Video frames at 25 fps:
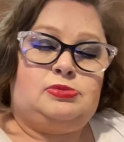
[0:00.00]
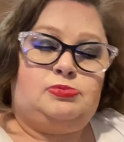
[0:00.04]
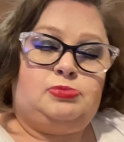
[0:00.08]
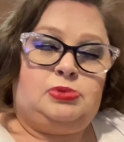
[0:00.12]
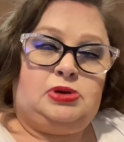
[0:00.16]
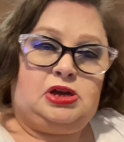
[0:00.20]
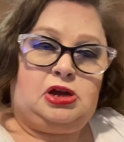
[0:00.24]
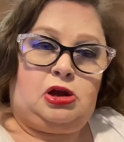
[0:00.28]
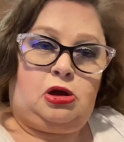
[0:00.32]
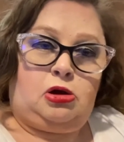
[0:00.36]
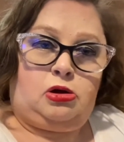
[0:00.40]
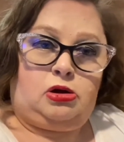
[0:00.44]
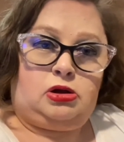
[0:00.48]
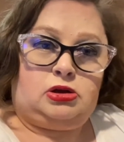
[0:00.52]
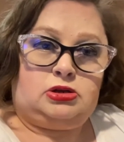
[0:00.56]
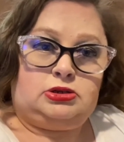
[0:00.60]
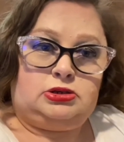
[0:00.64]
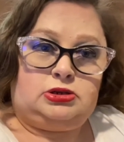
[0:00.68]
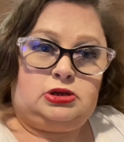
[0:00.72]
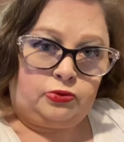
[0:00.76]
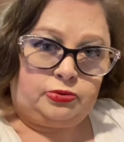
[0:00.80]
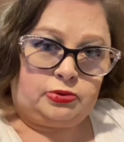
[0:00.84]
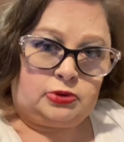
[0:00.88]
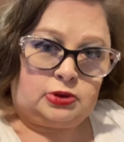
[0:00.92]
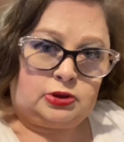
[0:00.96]

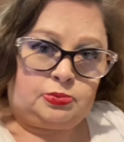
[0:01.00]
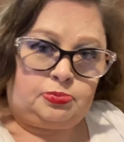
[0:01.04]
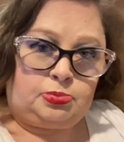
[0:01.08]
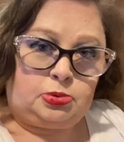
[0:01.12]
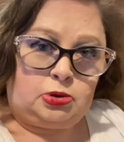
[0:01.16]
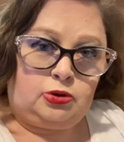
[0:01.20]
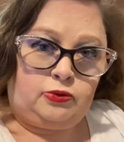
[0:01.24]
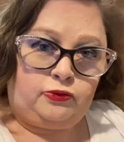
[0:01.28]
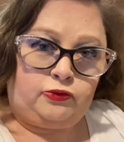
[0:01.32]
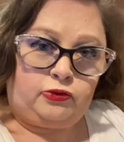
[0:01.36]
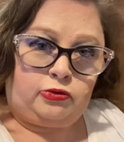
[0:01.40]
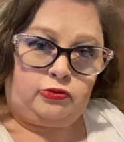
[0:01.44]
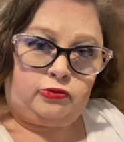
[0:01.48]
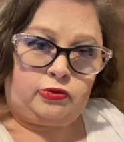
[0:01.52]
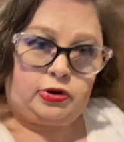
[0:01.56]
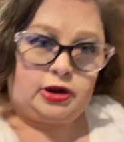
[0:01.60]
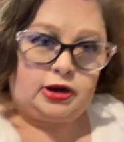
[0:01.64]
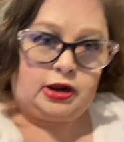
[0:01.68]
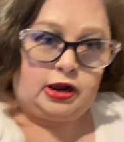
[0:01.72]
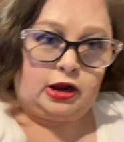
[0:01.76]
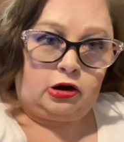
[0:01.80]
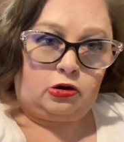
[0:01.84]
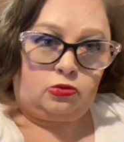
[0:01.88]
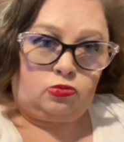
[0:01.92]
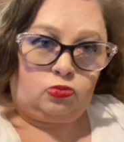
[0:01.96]
because this beautiful
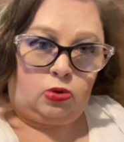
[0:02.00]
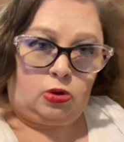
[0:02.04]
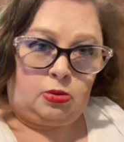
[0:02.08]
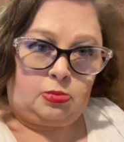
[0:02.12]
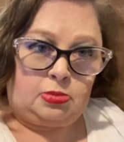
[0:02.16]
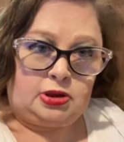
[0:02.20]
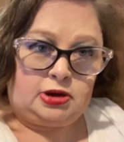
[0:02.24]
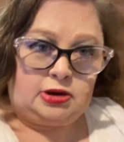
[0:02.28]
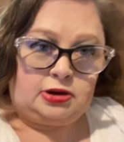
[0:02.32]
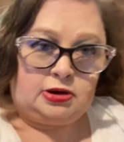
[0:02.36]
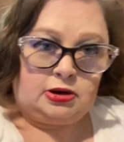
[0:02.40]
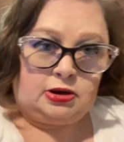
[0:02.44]
red-haired woman